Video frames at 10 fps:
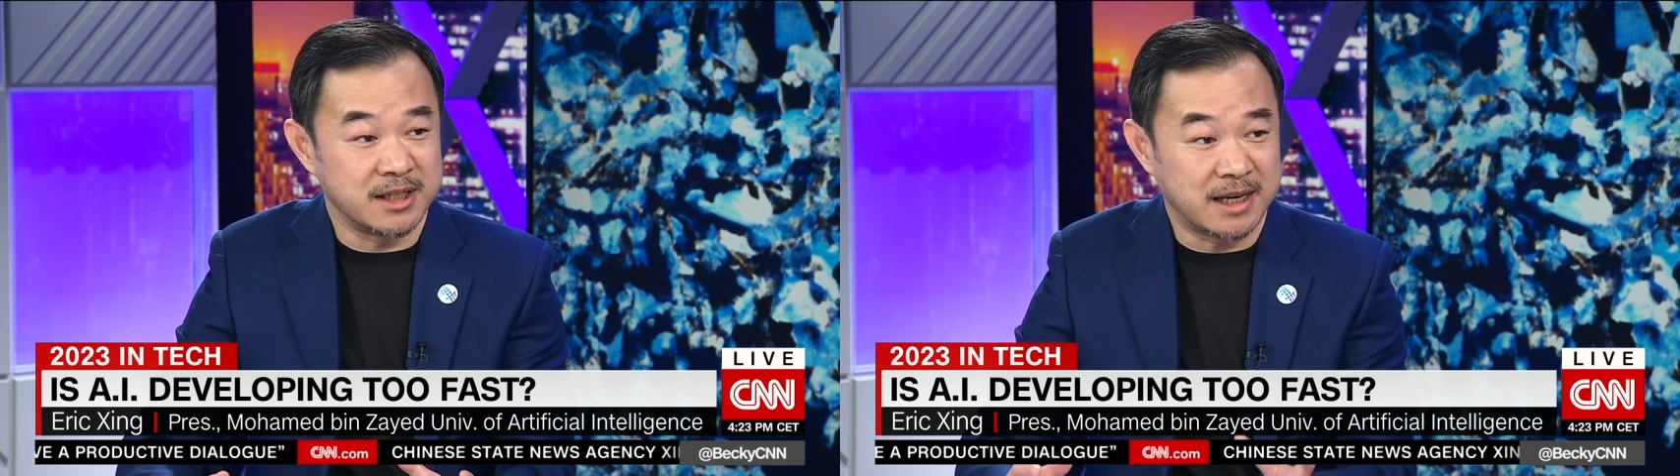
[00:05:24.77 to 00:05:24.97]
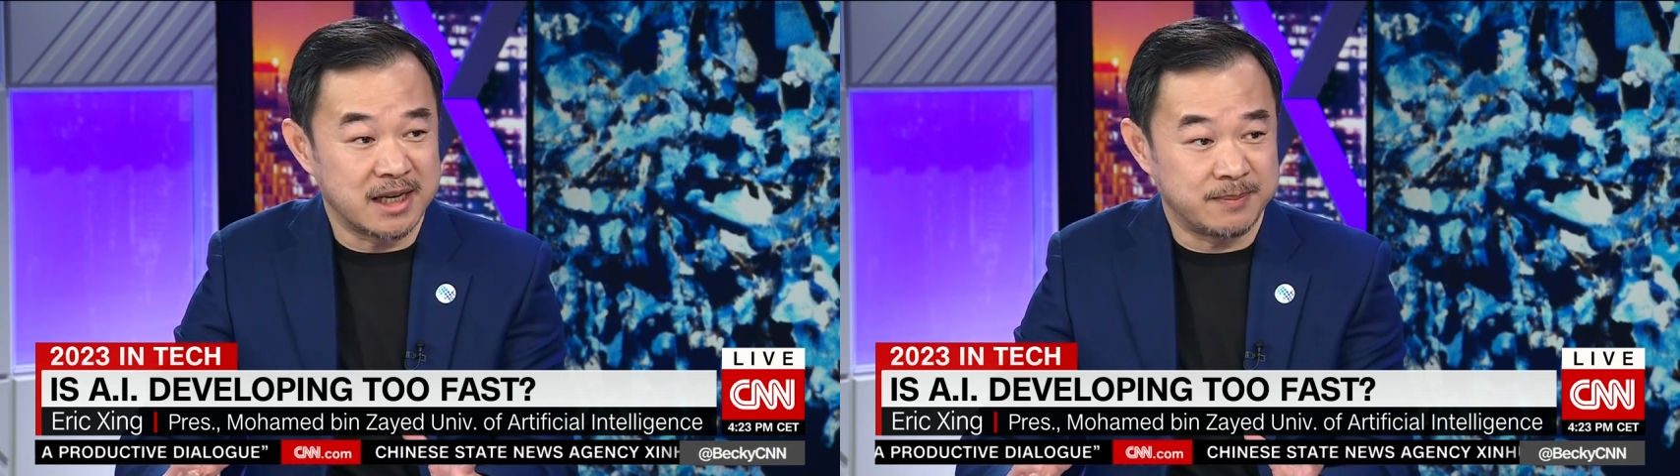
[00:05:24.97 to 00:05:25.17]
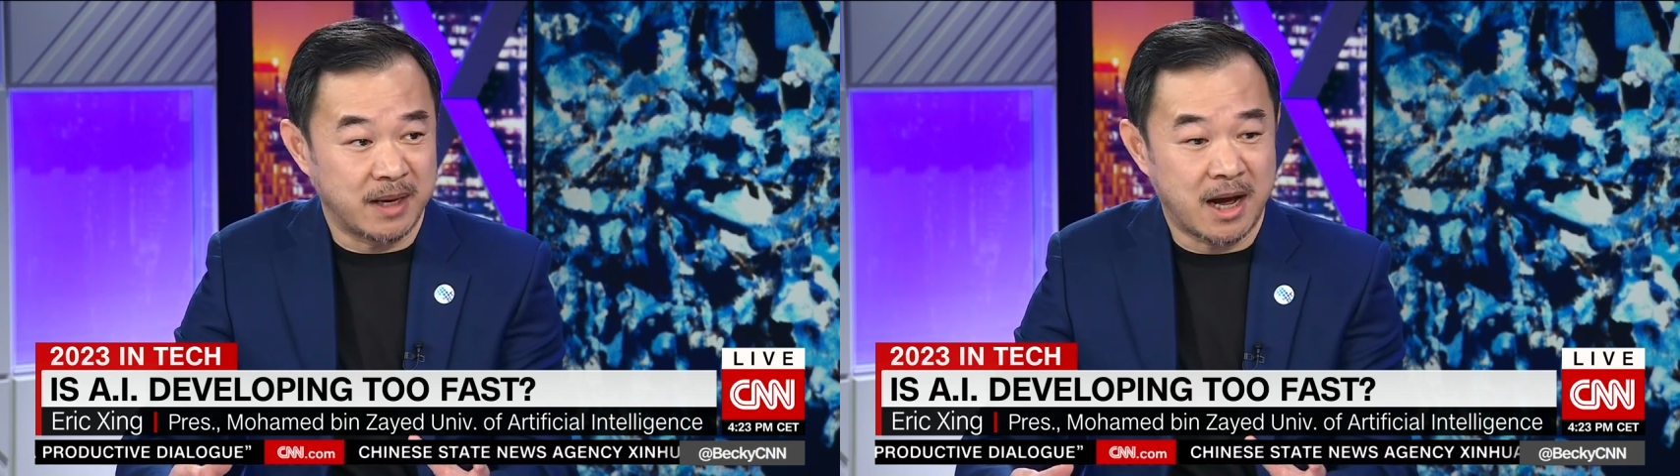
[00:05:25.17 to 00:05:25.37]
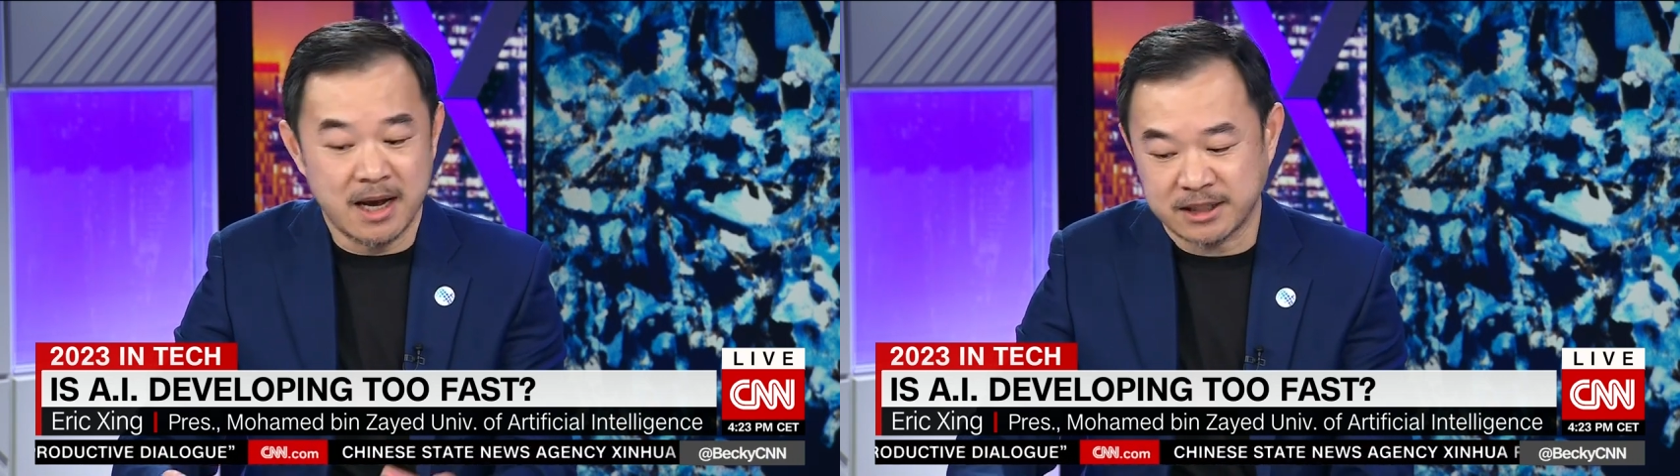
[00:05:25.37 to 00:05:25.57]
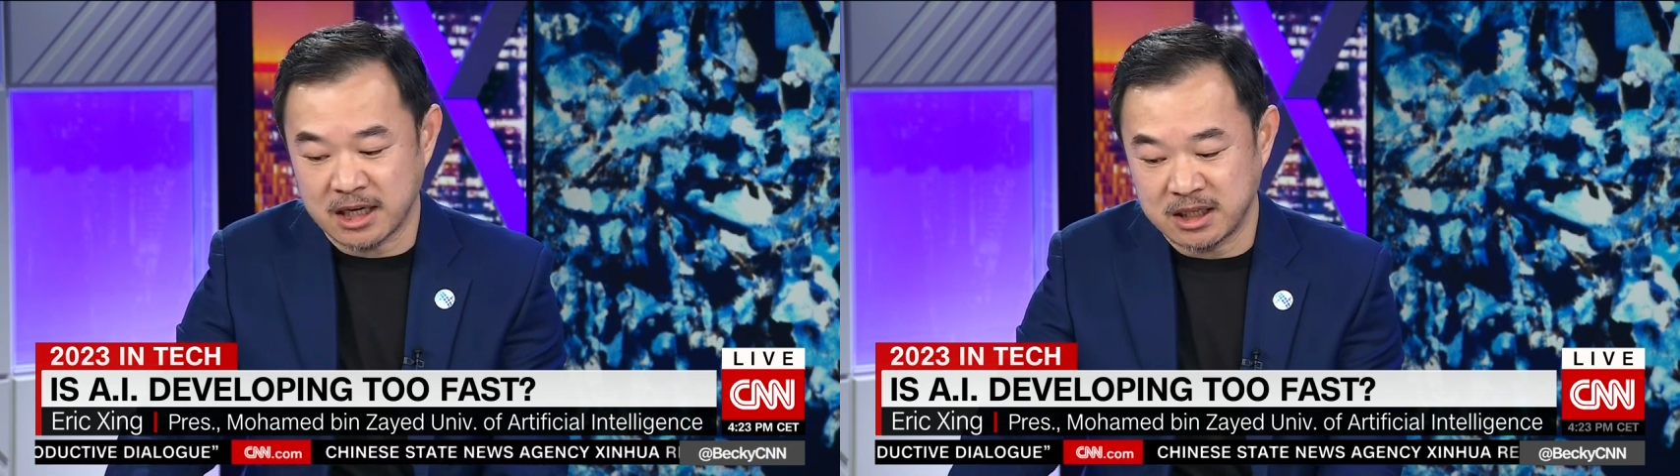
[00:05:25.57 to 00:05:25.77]
that is
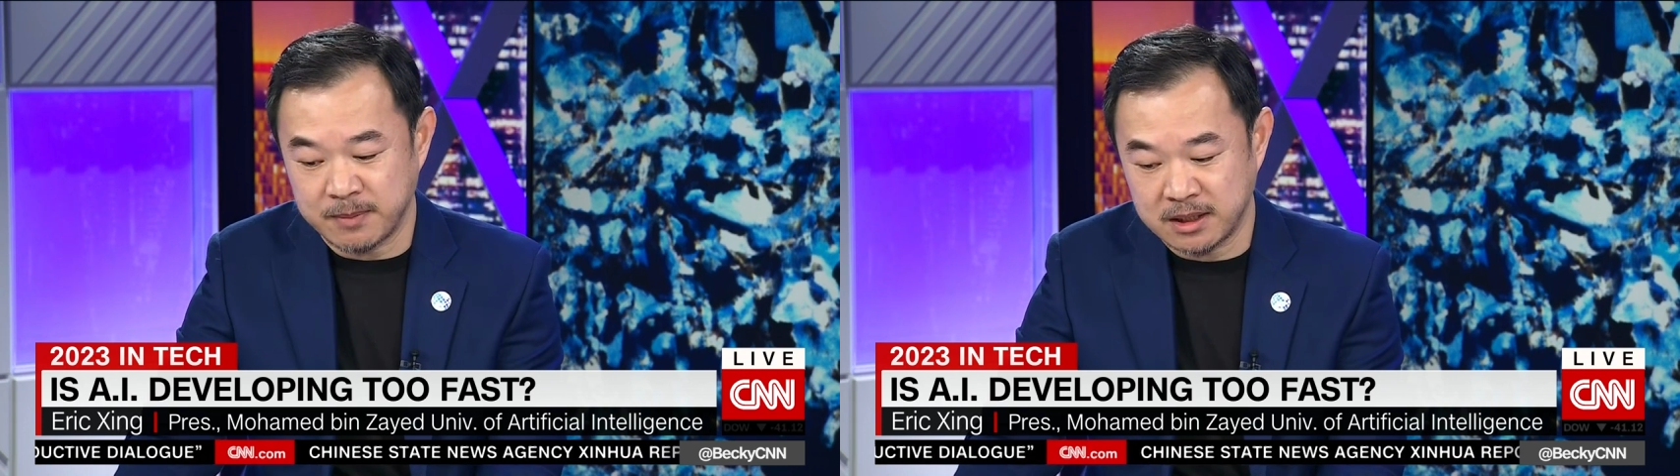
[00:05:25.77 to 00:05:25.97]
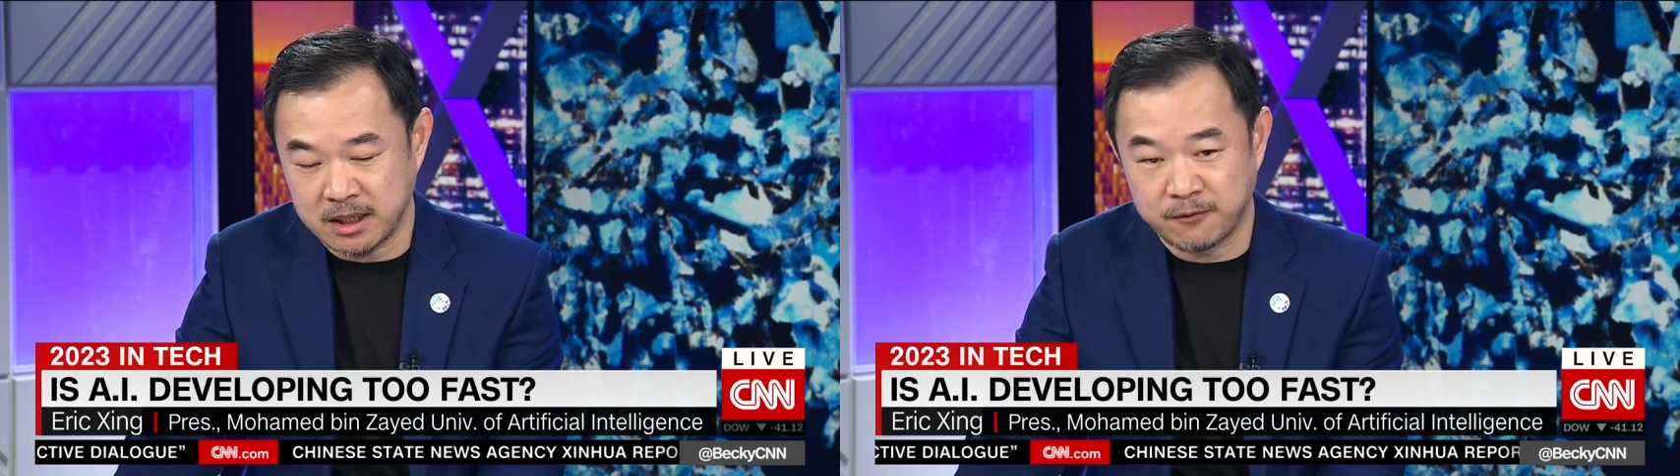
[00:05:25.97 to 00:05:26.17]
behind ChatGPT.